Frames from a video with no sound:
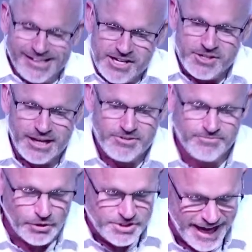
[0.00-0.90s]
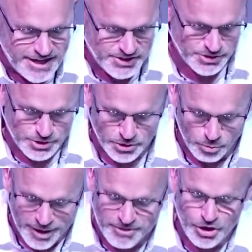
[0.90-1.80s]
In verse 8, it says,
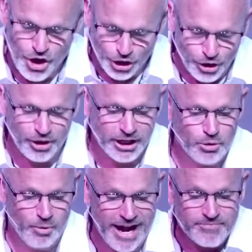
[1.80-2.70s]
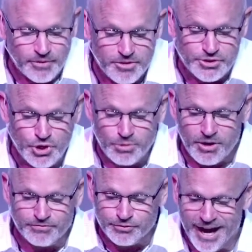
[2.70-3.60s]
so the women hurried away from the
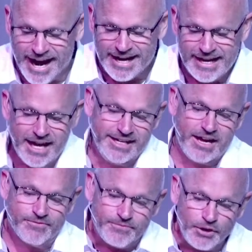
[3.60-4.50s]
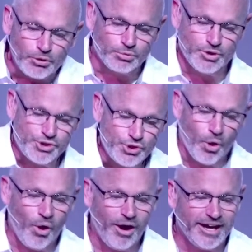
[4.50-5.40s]
tomb afraid, yet filled with
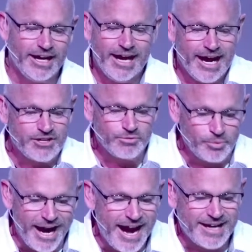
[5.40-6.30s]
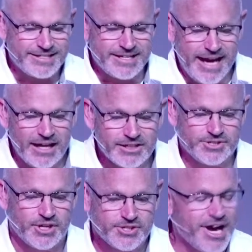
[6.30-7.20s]
joy, and ran to
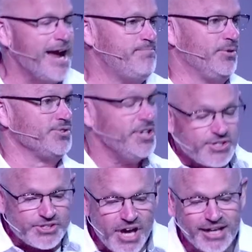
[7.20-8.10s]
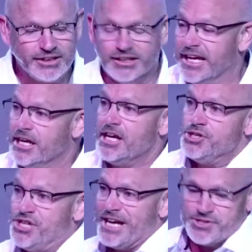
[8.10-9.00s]
tell his disciples. And suddenly,
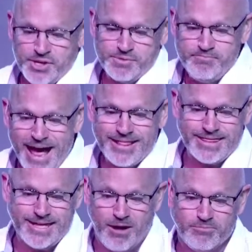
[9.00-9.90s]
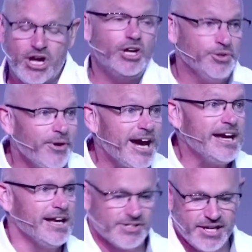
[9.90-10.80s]
Jesus met them.
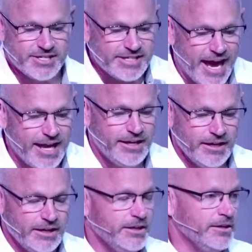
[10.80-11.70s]
Greetings, he said.